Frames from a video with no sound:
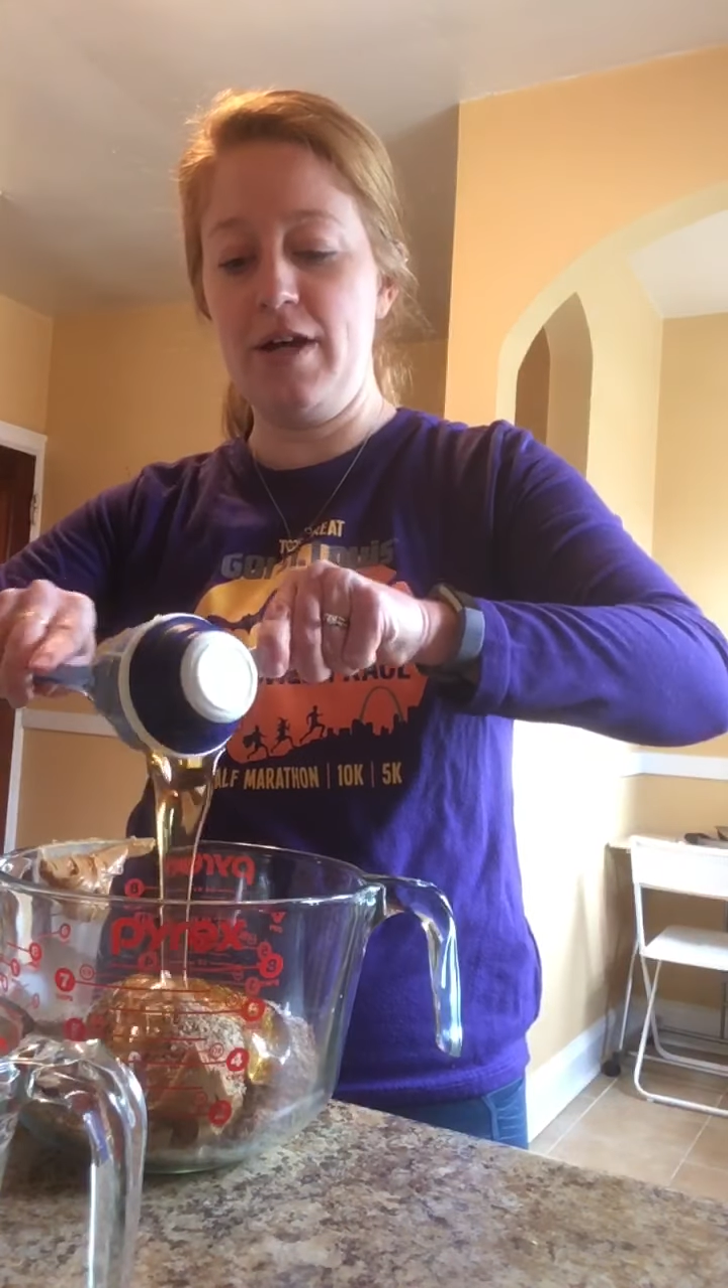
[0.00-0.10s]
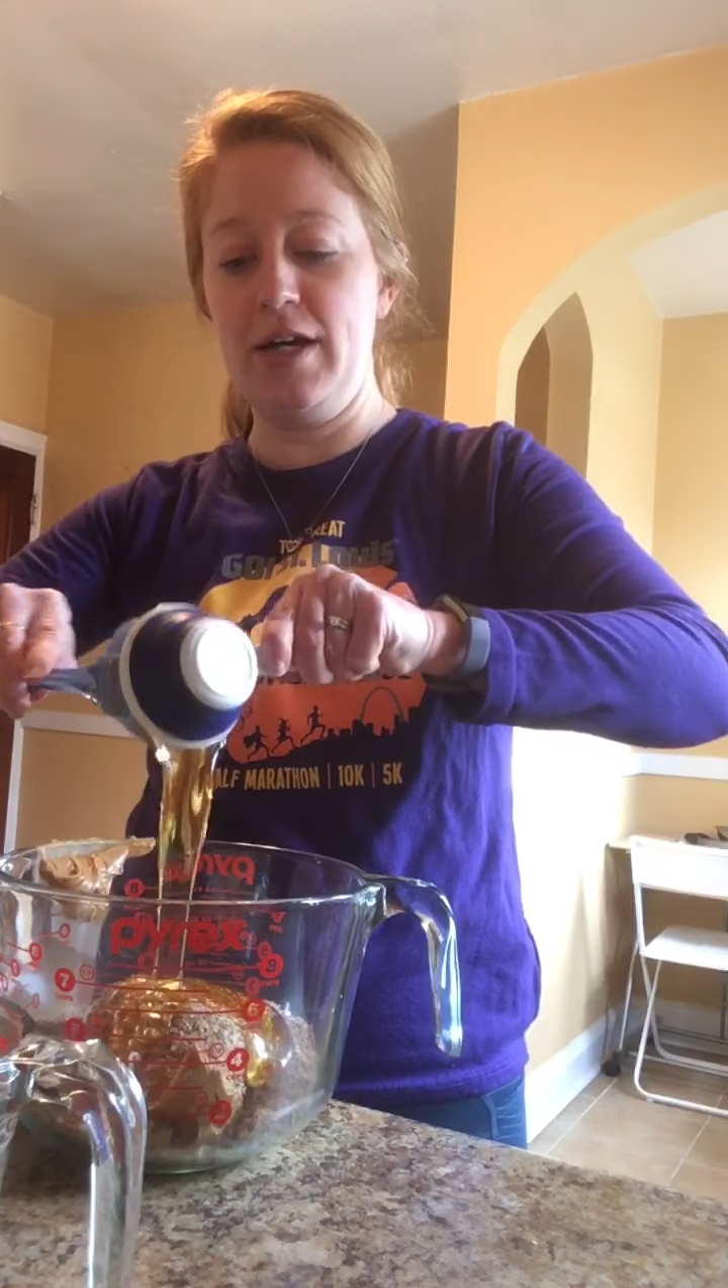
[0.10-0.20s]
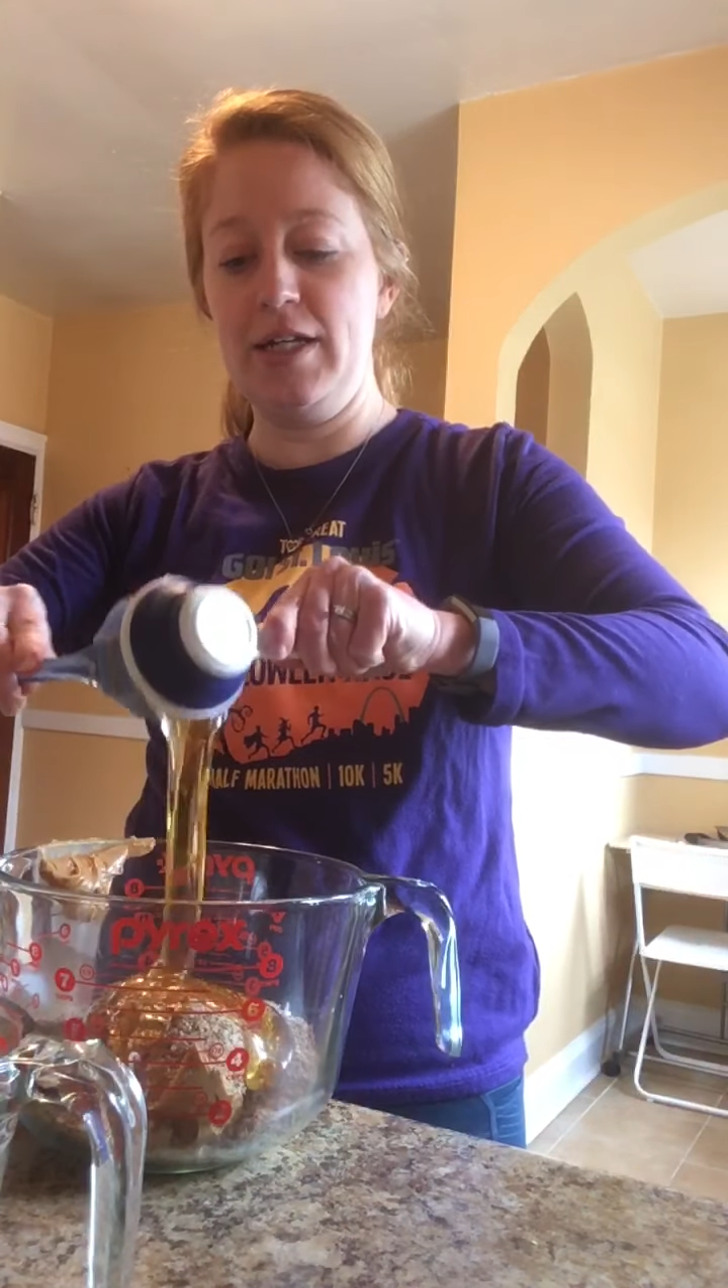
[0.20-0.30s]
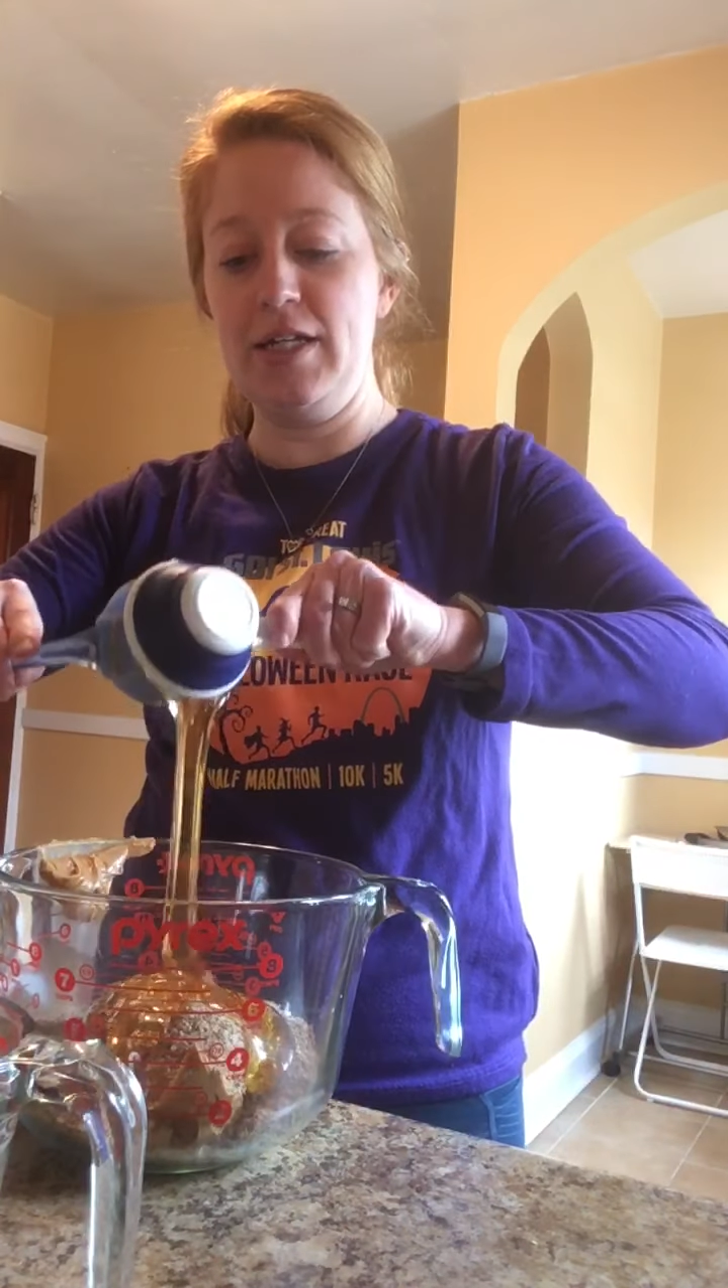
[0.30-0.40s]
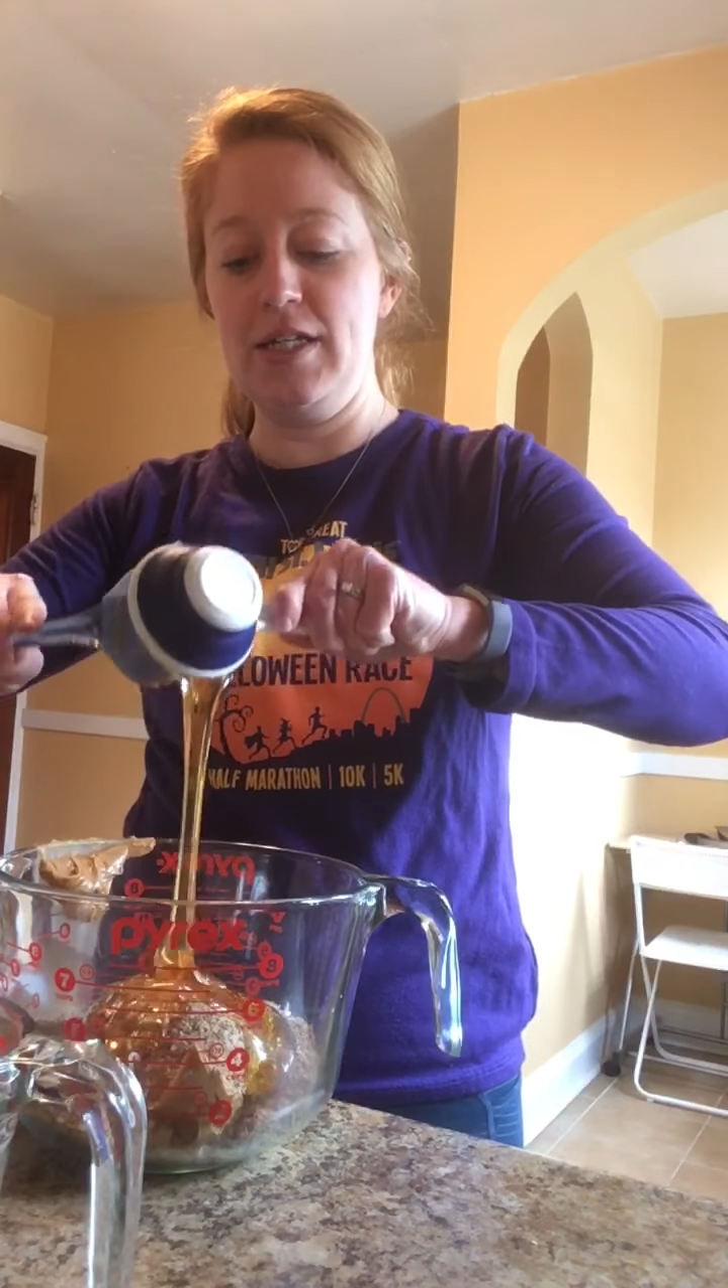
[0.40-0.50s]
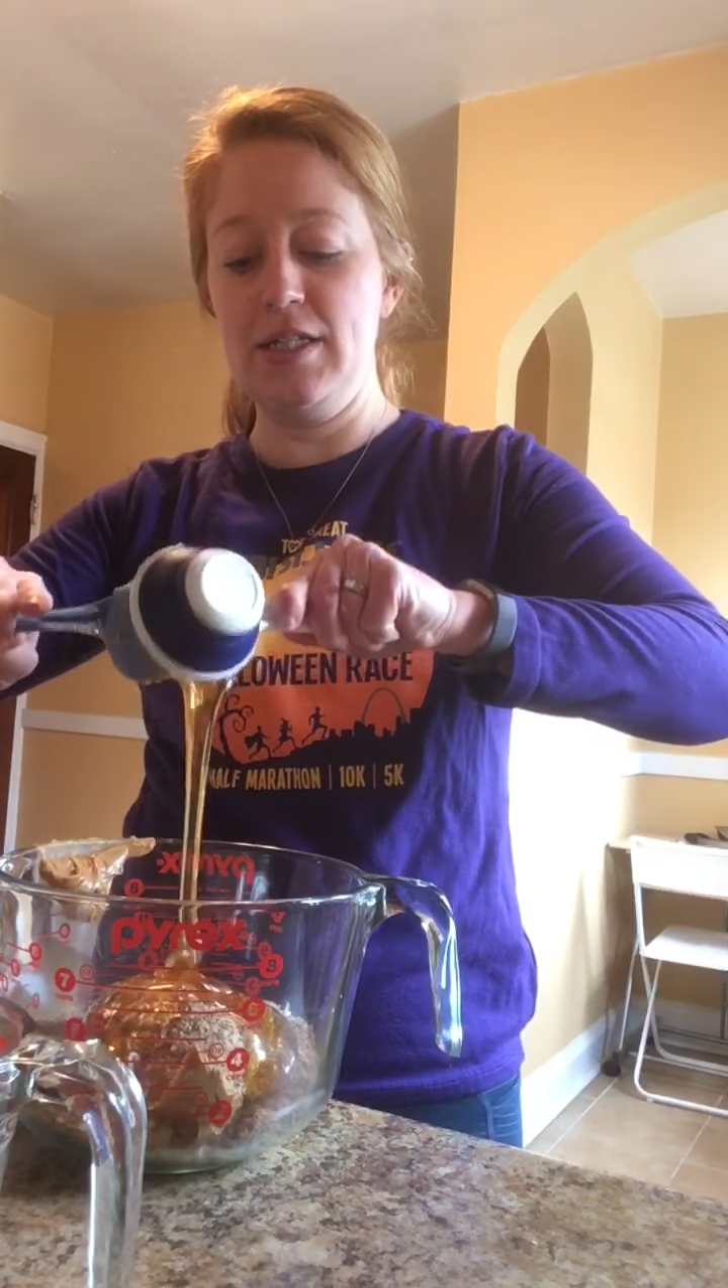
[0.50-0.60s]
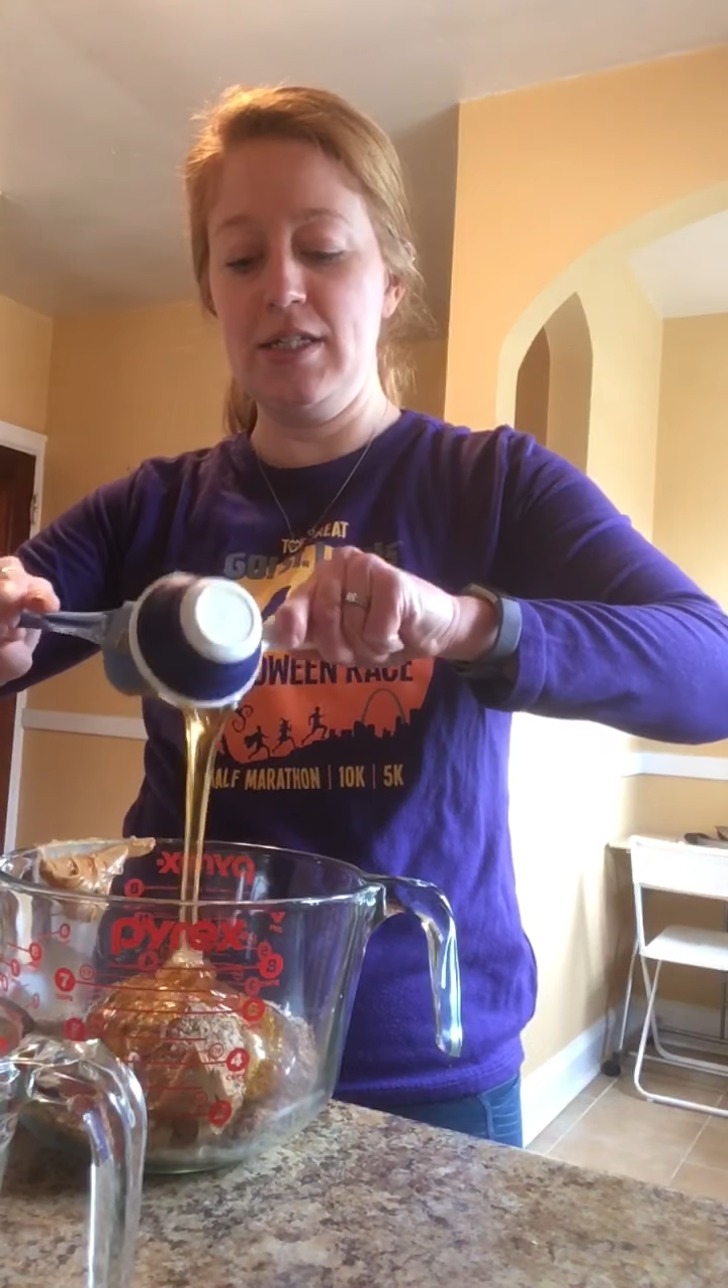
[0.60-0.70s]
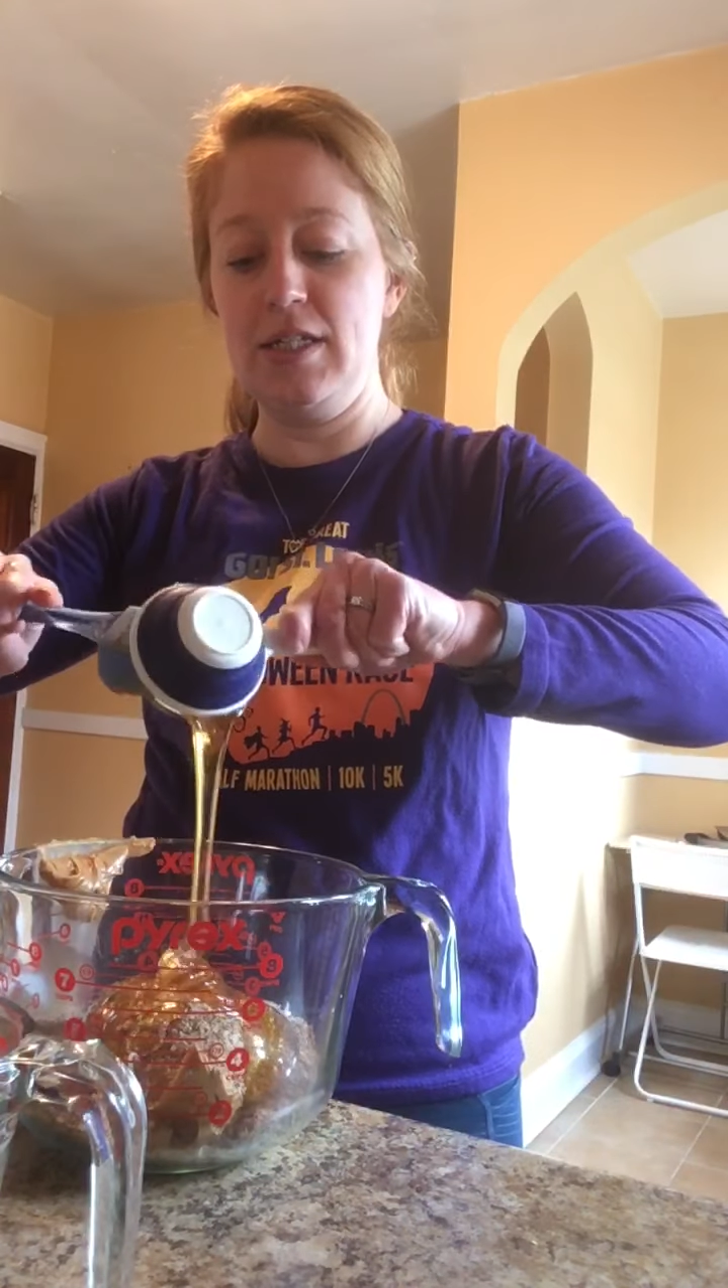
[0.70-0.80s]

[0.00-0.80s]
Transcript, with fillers: honey in